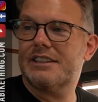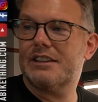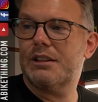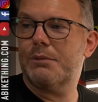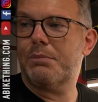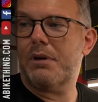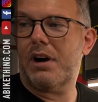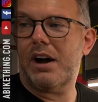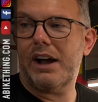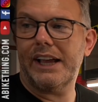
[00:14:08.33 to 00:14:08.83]
to the
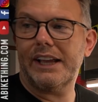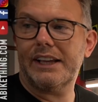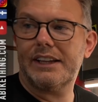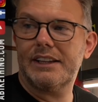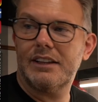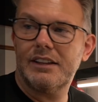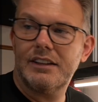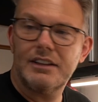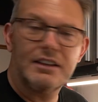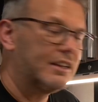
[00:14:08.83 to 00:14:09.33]

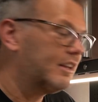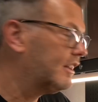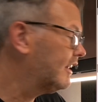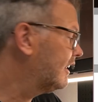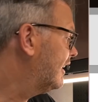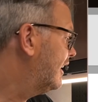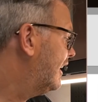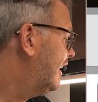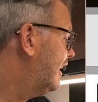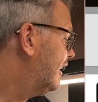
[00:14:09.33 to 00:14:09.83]
bike,
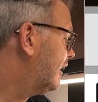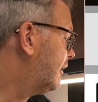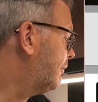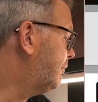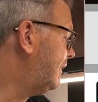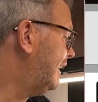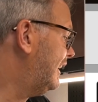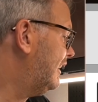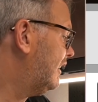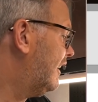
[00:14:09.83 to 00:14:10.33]

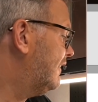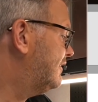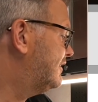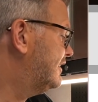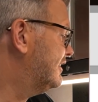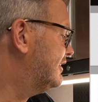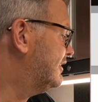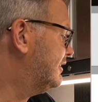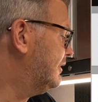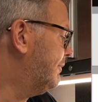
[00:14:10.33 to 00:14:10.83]
complete live
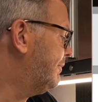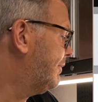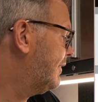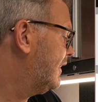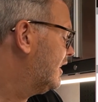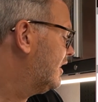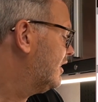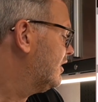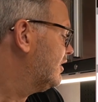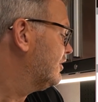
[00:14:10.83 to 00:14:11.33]
system.
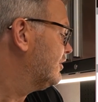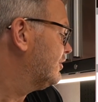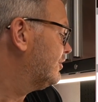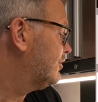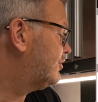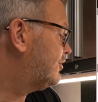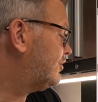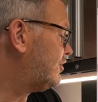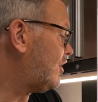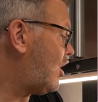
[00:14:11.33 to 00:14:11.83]

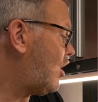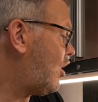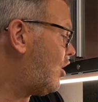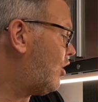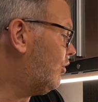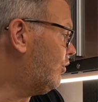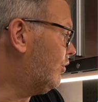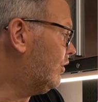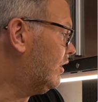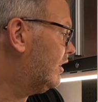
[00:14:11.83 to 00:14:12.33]

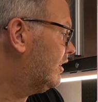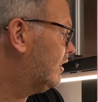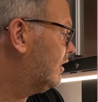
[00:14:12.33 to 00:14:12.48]
So,